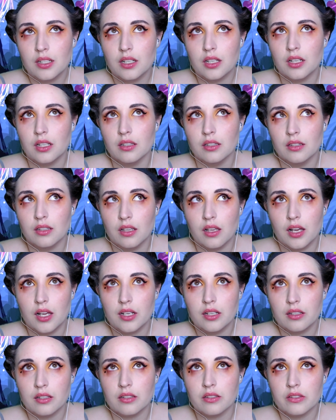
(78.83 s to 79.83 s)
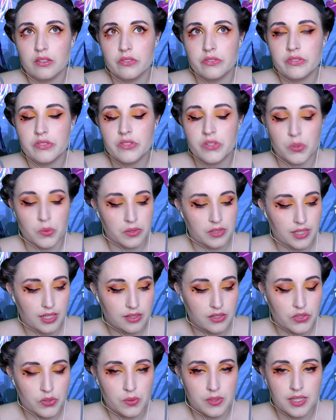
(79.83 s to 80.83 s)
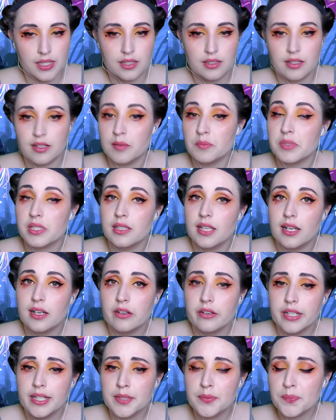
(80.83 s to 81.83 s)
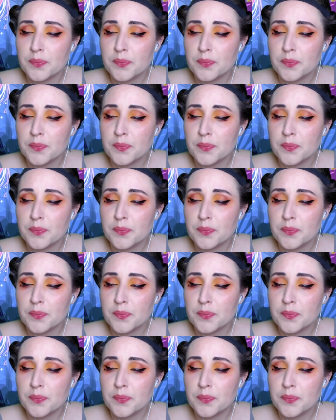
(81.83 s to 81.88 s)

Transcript: a lot of suicide and suicide attempts in that area.